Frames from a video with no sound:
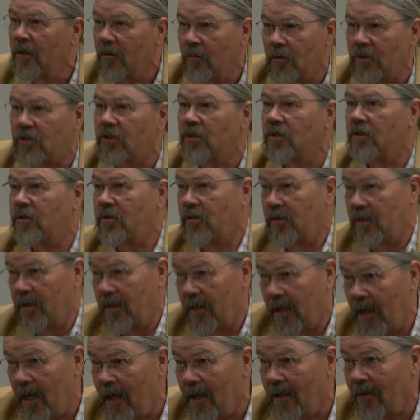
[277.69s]
which is the
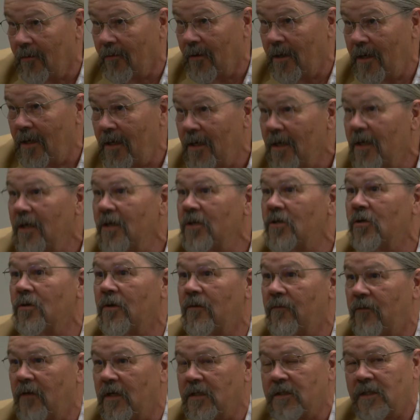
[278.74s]
gallery, to
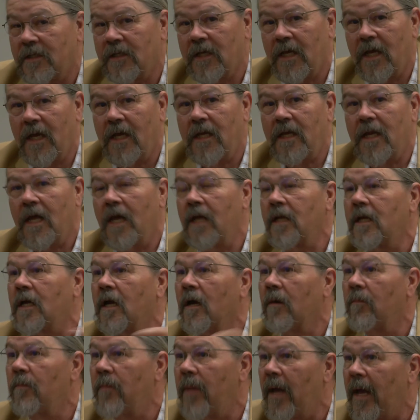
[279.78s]
investigate and
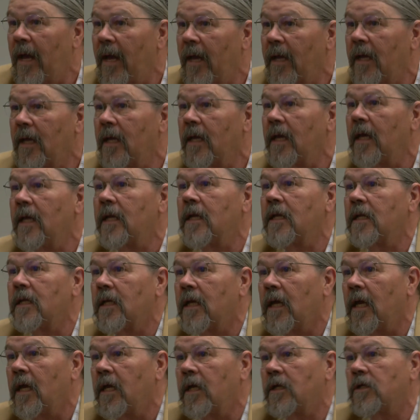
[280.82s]
come back and
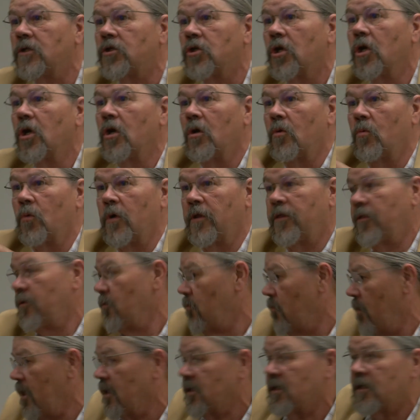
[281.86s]
engage with the
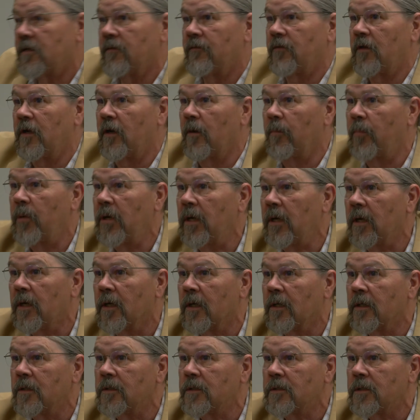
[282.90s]
rest of their
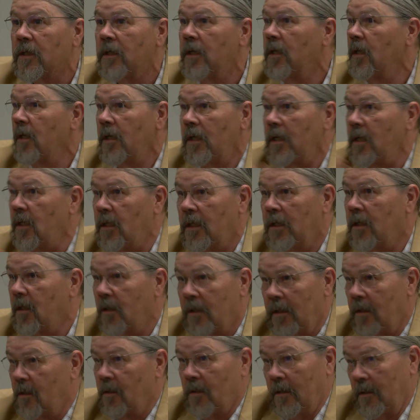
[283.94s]
peers
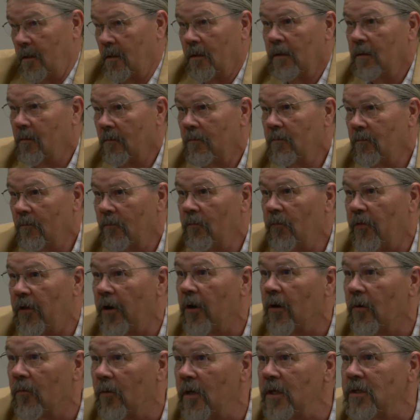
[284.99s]
in
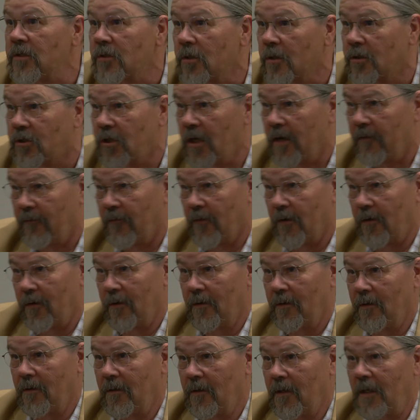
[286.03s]
their research effort
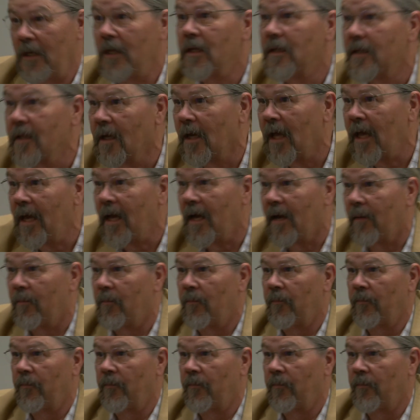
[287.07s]
in the lab.